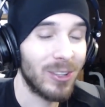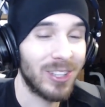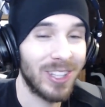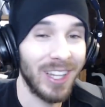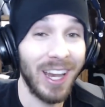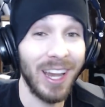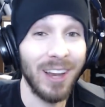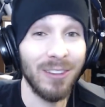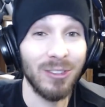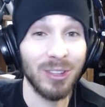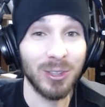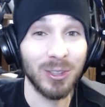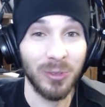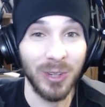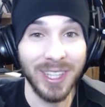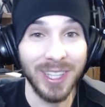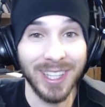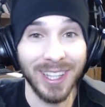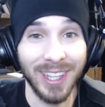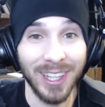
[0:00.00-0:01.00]
I was thinking of this
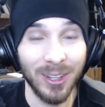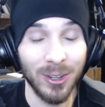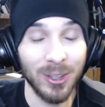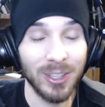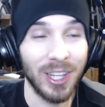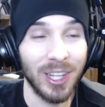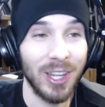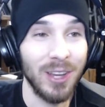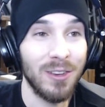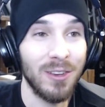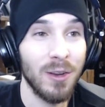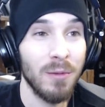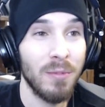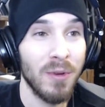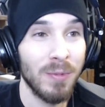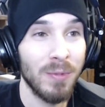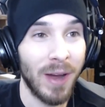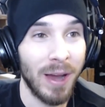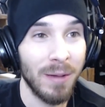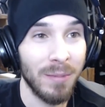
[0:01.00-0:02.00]
recently. There's a YouTube
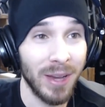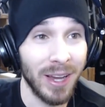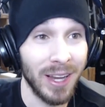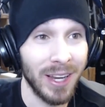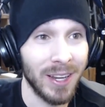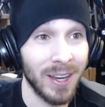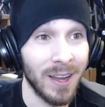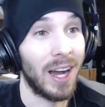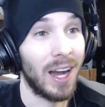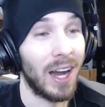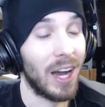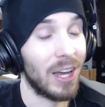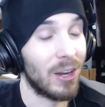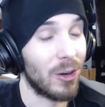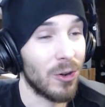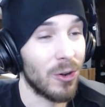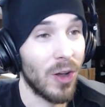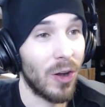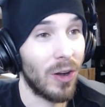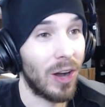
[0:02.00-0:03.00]
poop I made, I
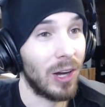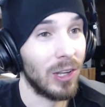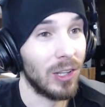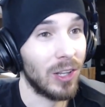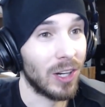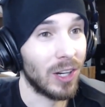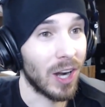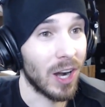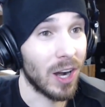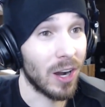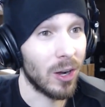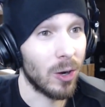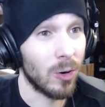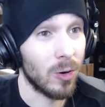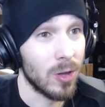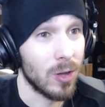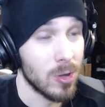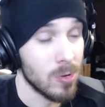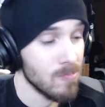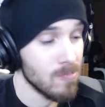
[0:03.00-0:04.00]
don't know how long ago,
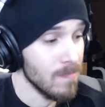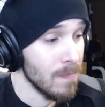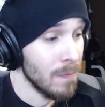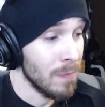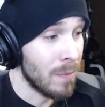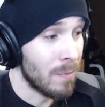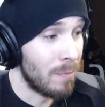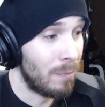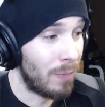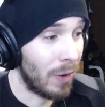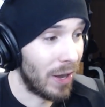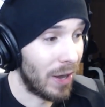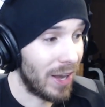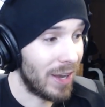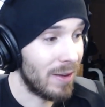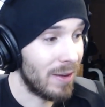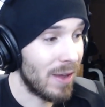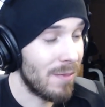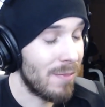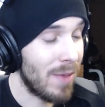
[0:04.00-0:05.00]
but
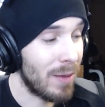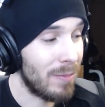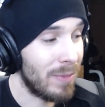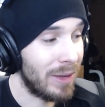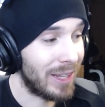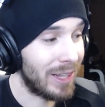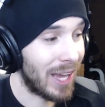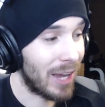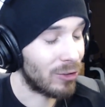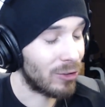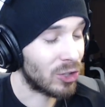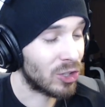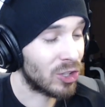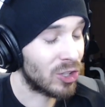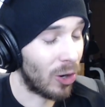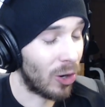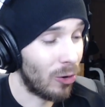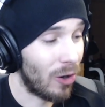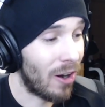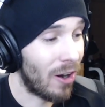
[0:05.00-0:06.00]
it, it made me laugh
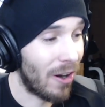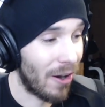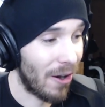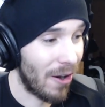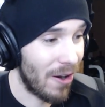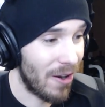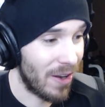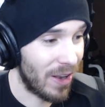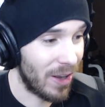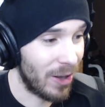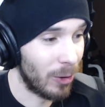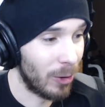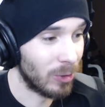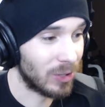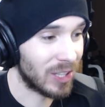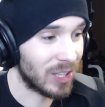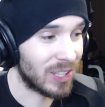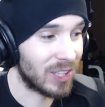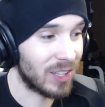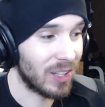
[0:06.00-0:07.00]
so hard. And it
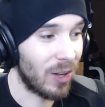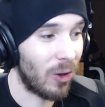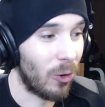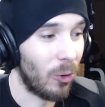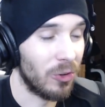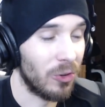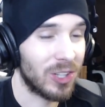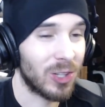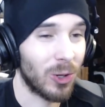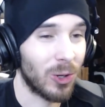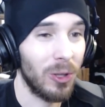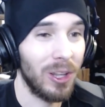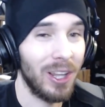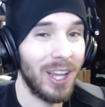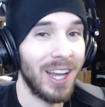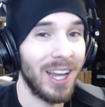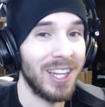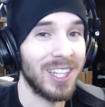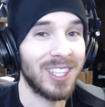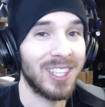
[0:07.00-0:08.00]
was this, this old
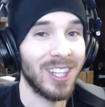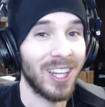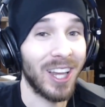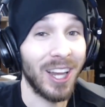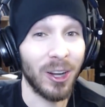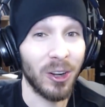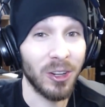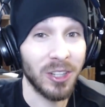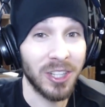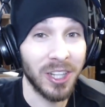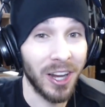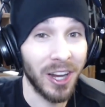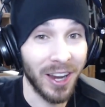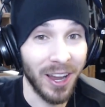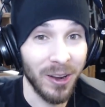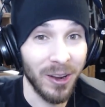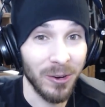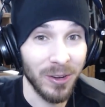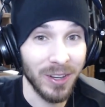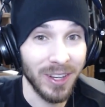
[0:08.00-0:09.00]
lady sticking her tongue
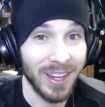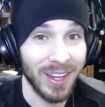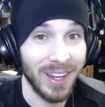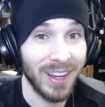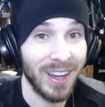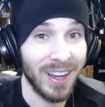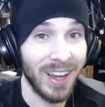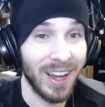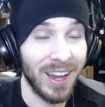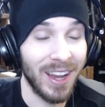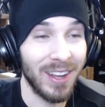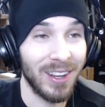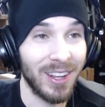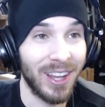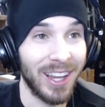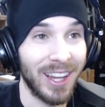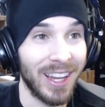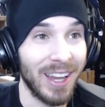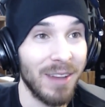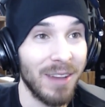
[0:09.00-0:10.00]
out. And
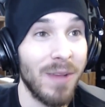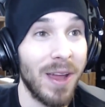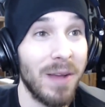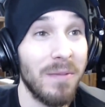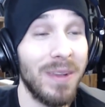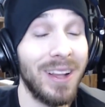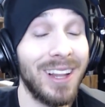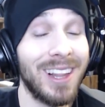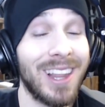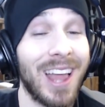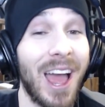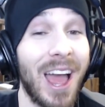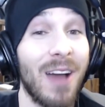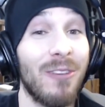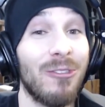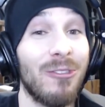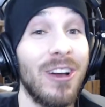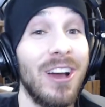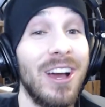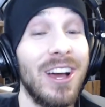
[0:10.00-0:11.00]
like, it made me
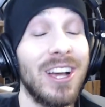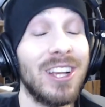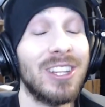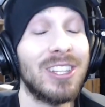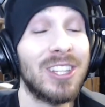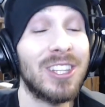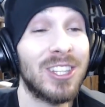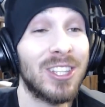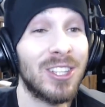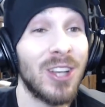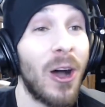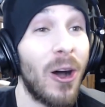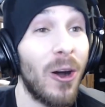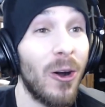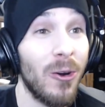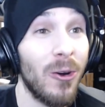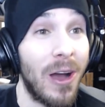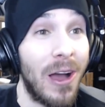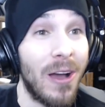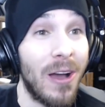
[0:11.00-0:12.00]
laugh
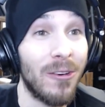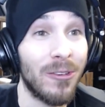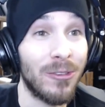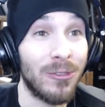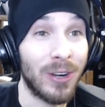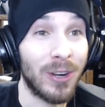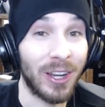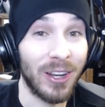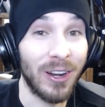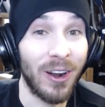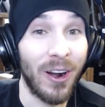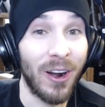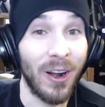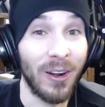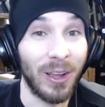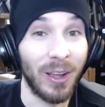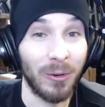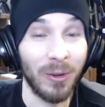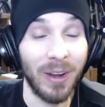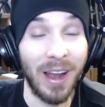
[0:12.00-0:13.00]
so freaking hard.
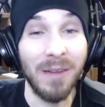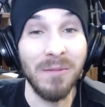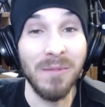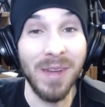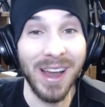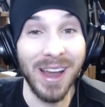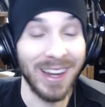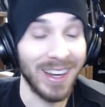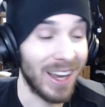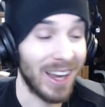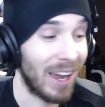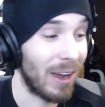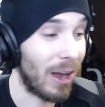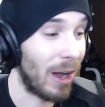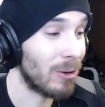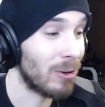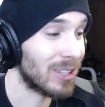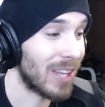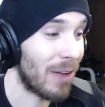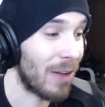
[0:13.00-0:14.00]
Like when I made it, I,
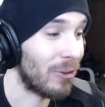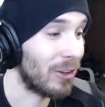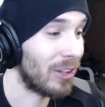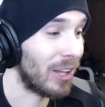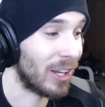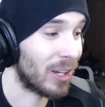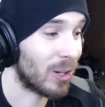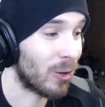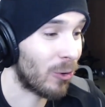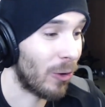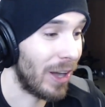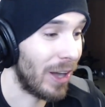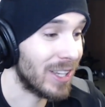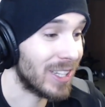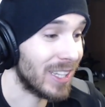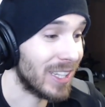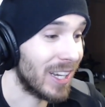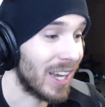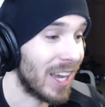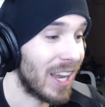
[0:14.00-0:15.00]
I was laughing like
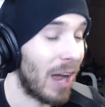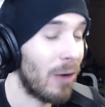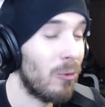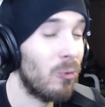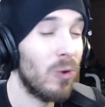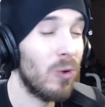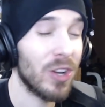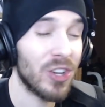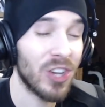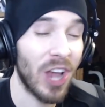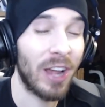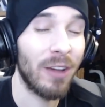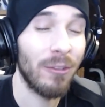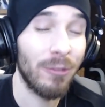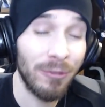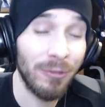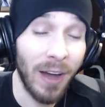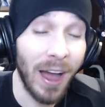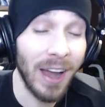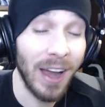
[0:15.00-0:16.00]
crazy. And I wish I could
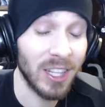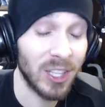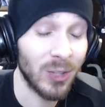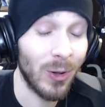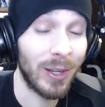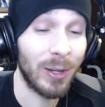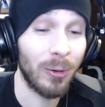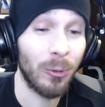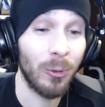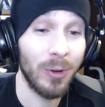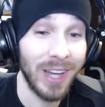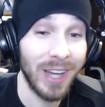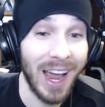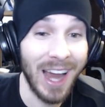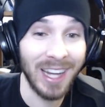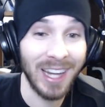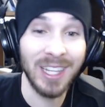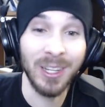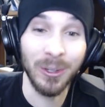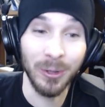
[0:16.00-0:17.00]
find it so I could
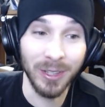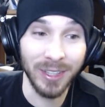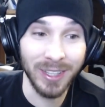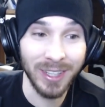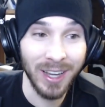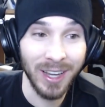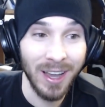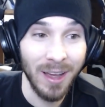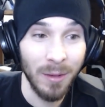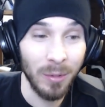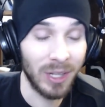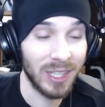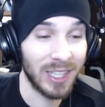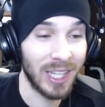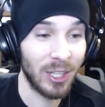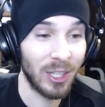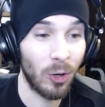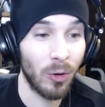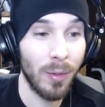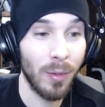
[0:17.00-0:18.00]
react to it because
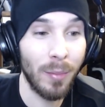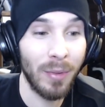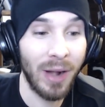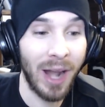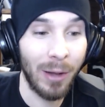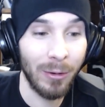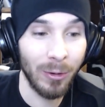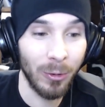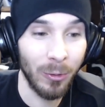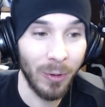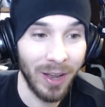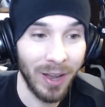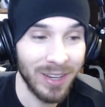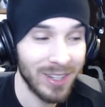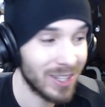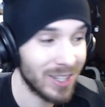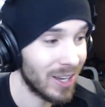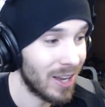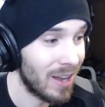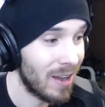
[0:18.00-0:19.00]
I don't remember how it
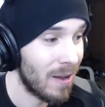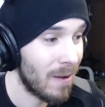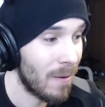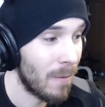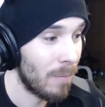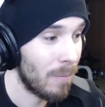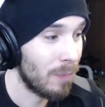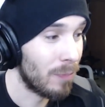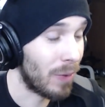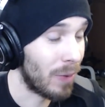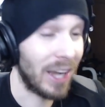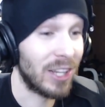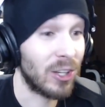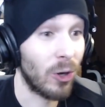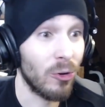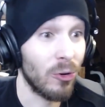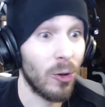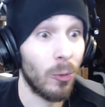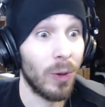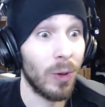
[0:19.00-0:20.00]
went. But I
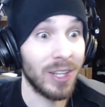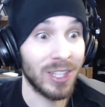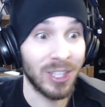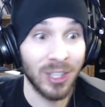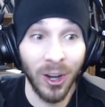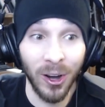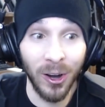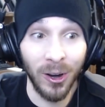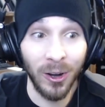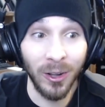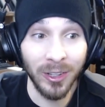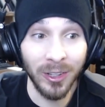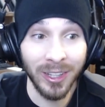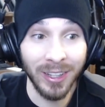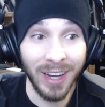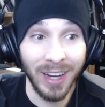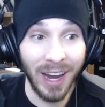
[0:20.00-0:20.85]
don't know what it's called.